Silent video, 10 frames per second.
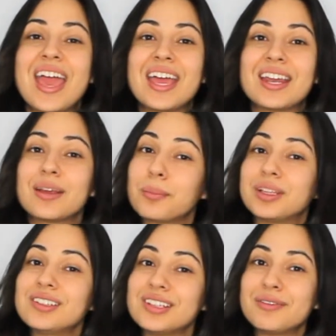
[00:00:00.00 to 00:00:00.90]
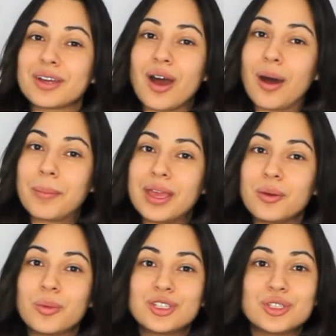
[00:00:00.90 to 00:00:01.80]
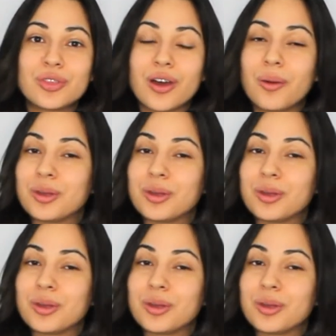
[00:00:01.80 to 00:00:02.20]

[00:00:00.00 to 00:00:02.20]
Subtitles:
and please leave a comment what you thought,